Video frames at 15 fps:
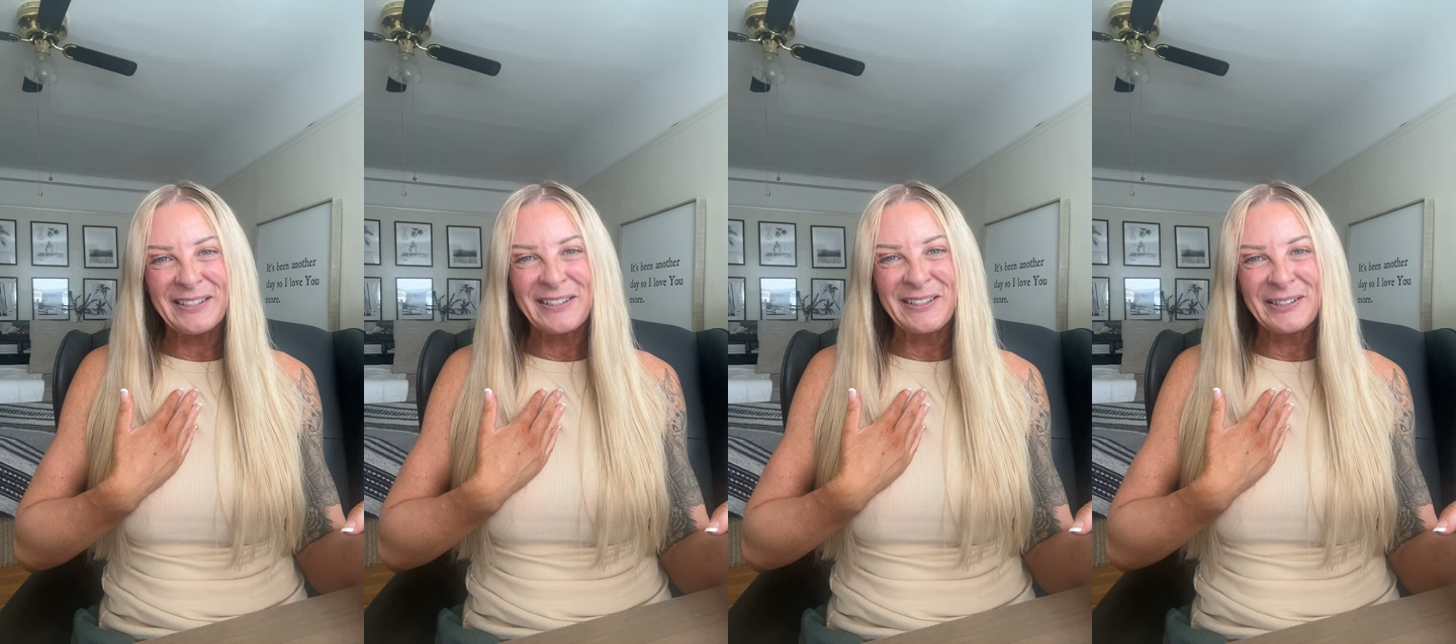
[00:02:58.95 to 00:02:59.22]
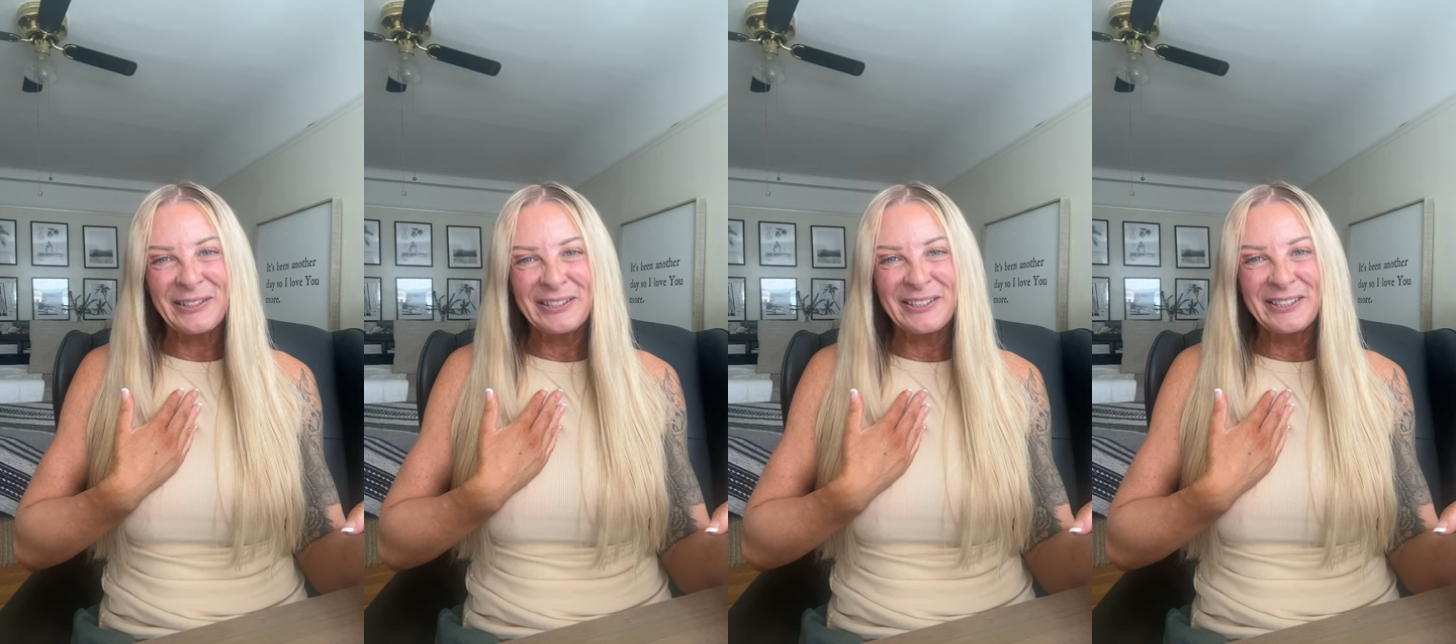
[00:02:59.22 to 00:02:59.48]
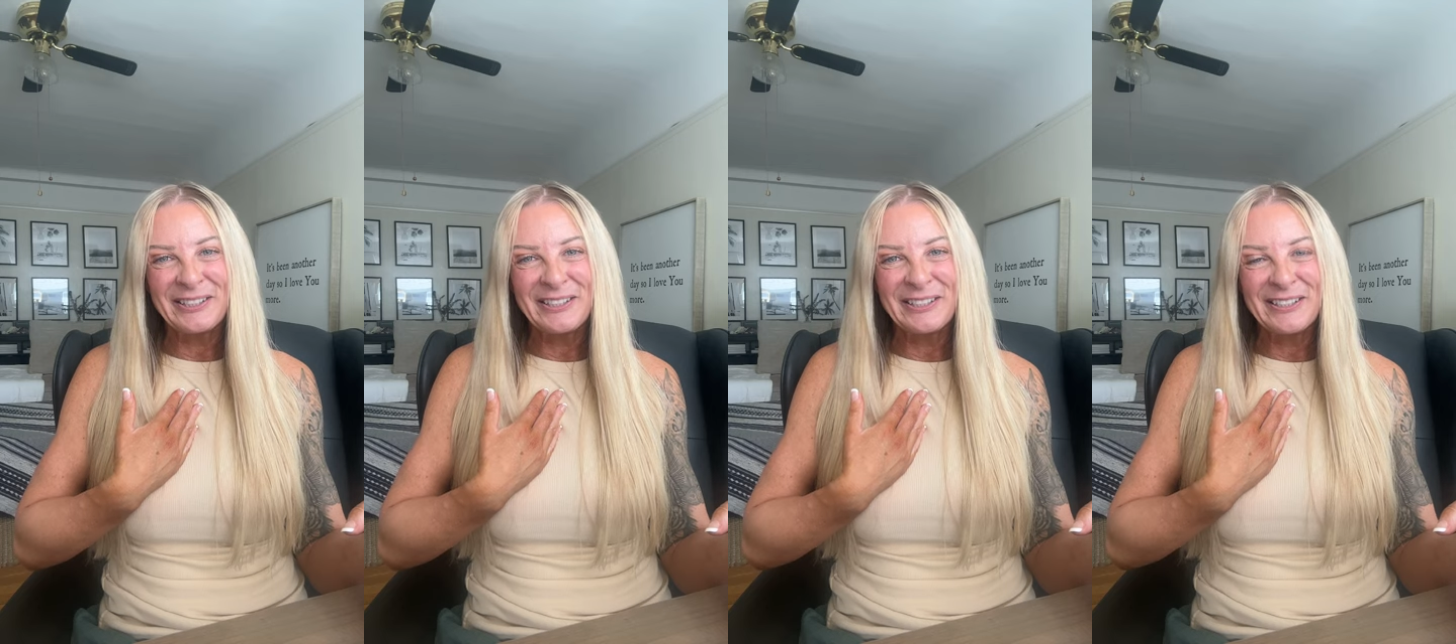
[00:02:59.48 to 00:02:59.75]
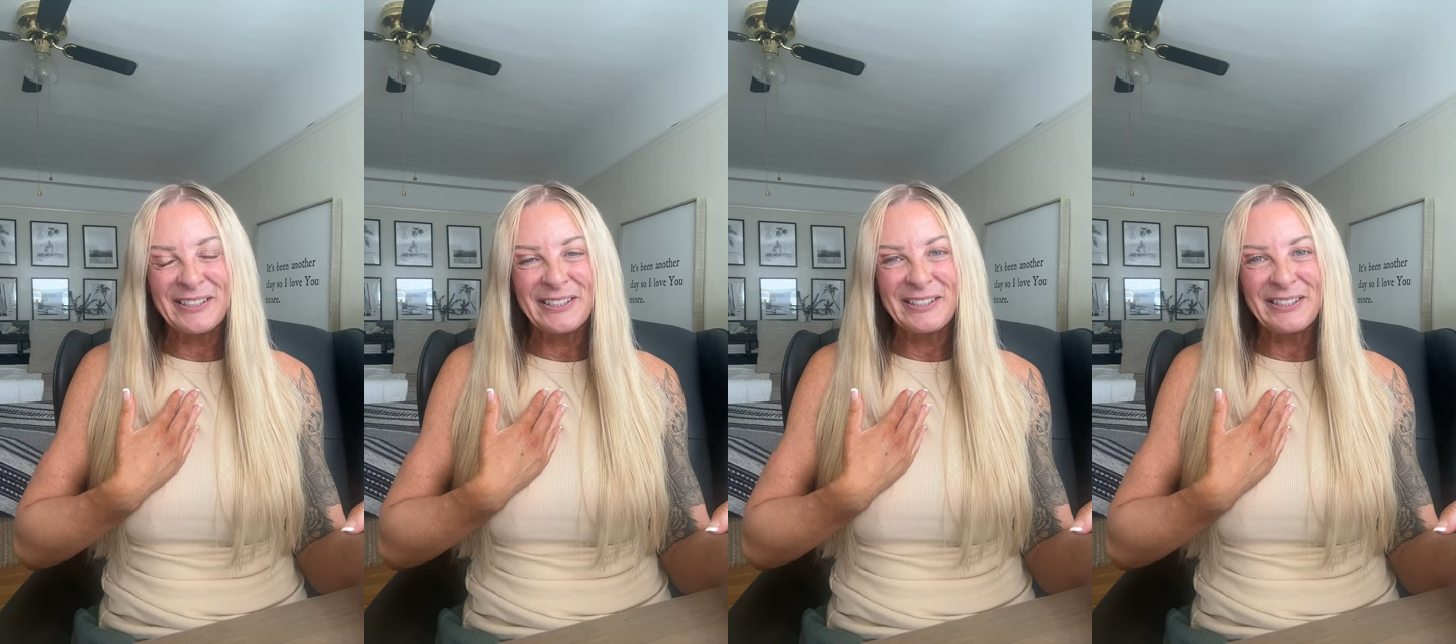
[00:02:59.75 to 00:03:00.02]
could
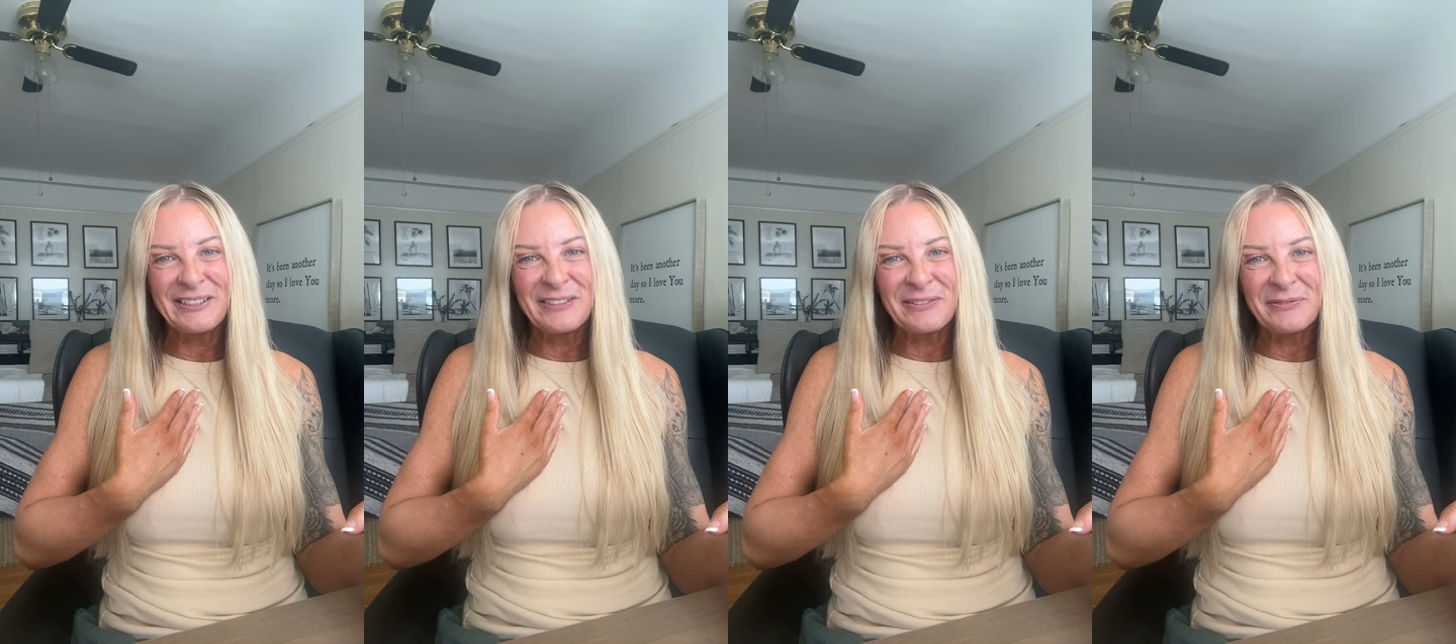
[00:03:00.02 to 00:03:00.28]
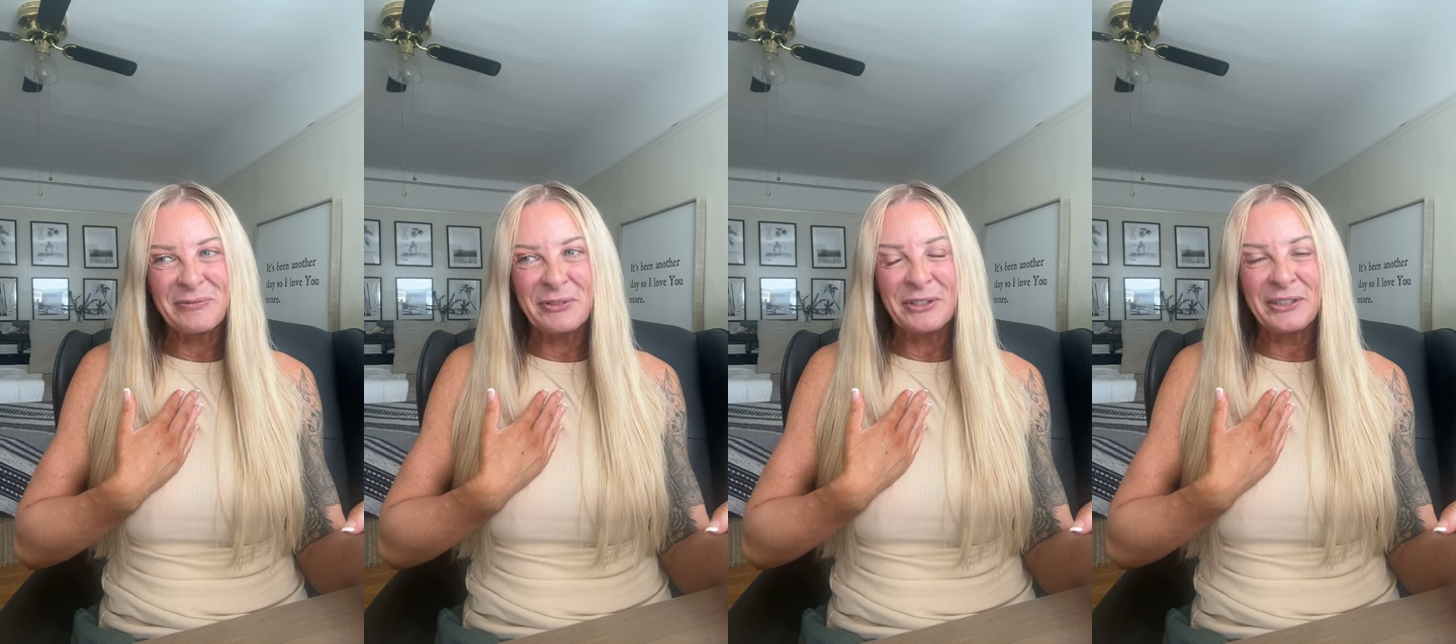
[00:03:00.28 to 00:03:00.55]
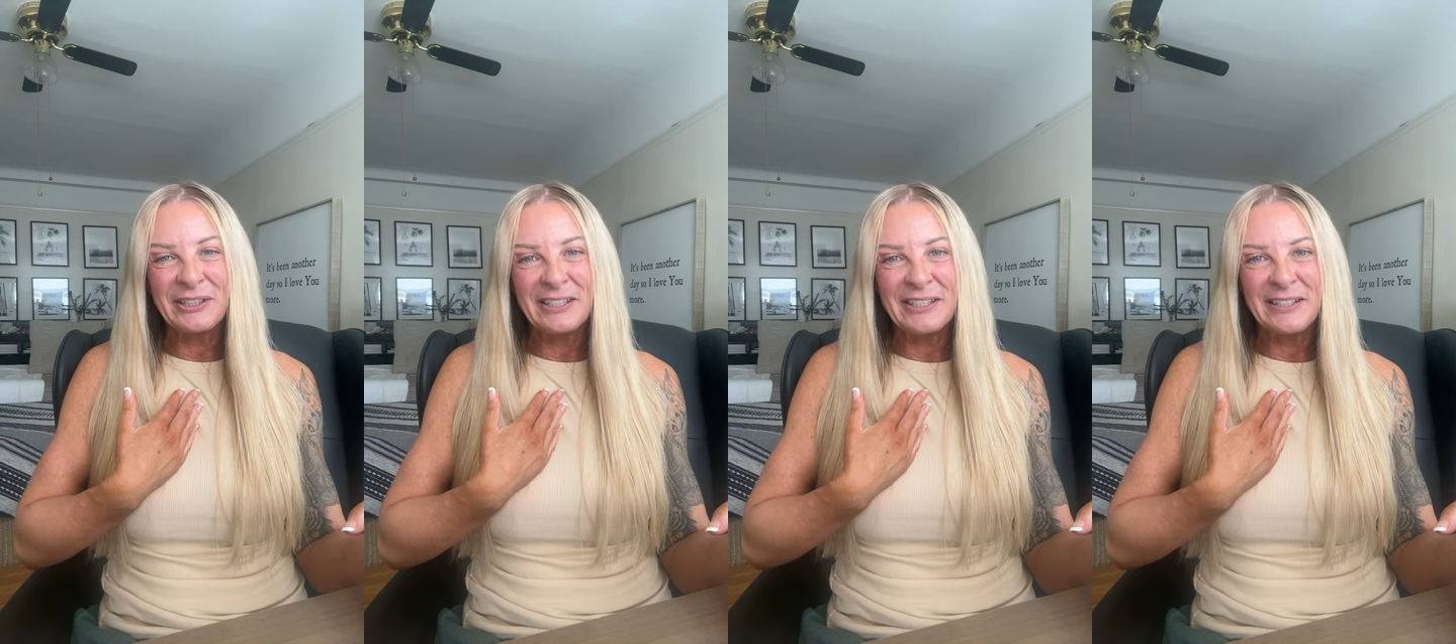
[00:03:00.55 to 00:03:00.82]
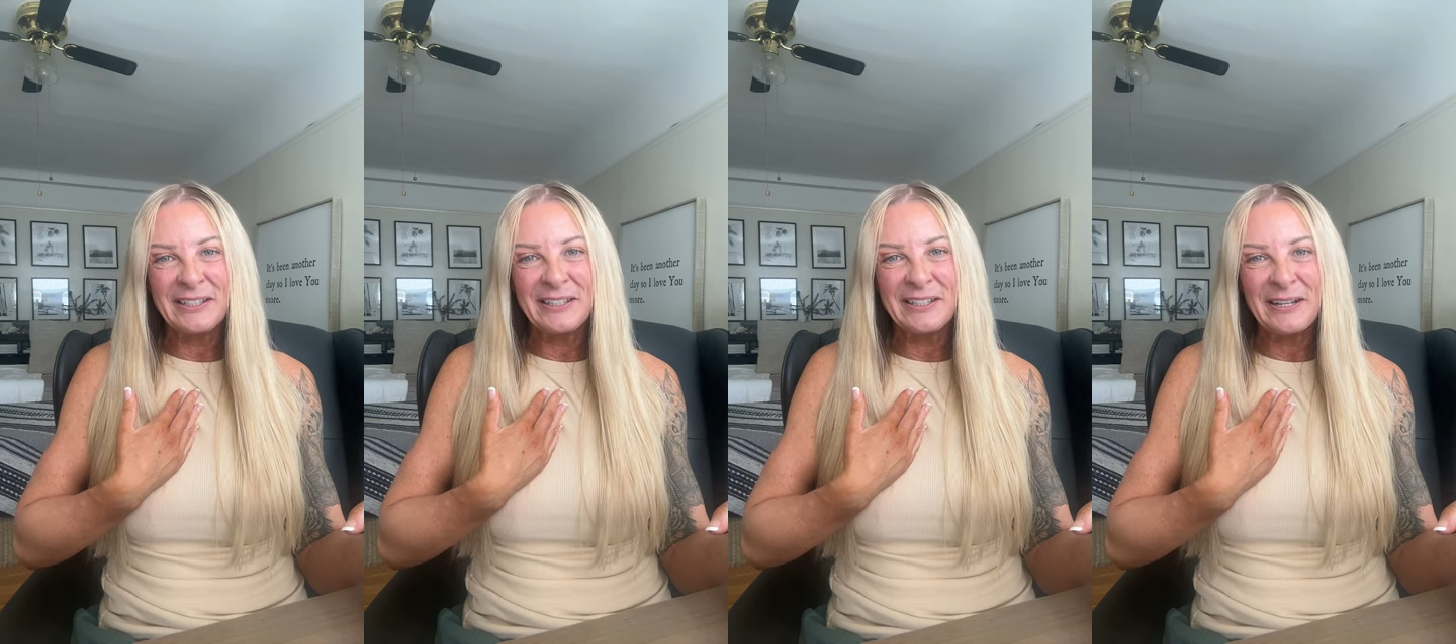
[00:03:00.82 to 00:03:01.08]

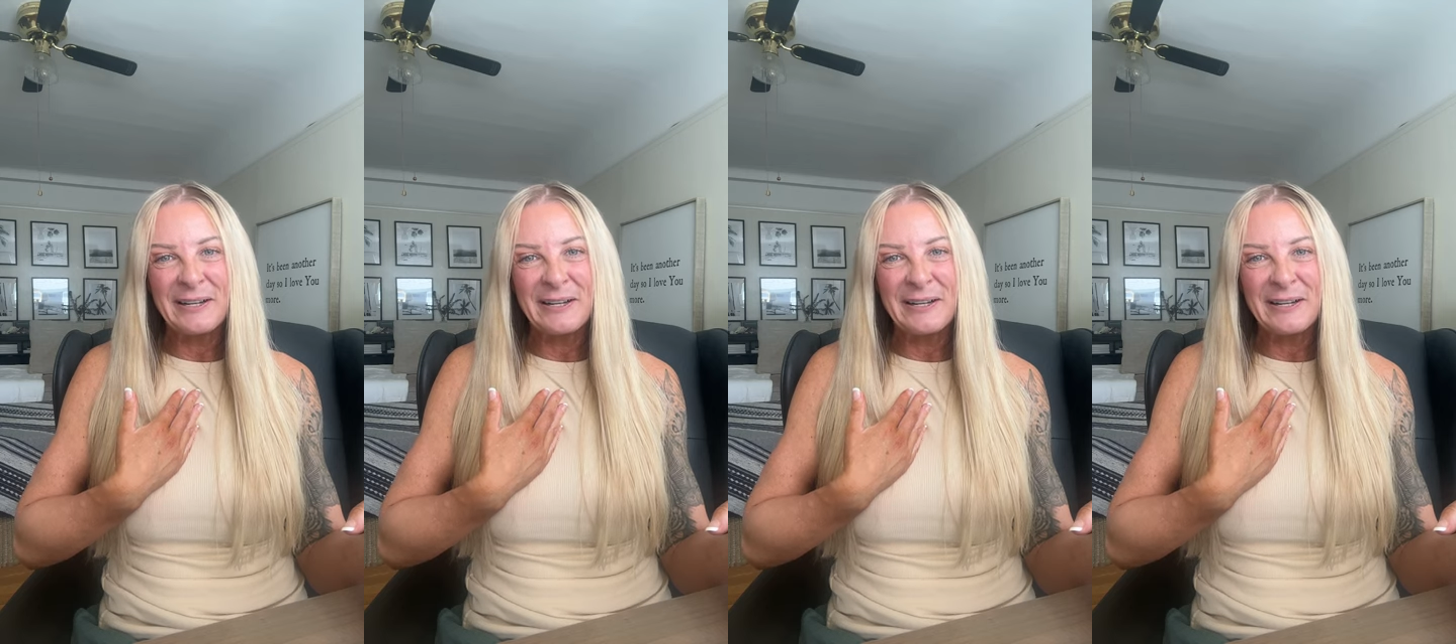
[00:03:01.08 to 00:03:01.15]
really,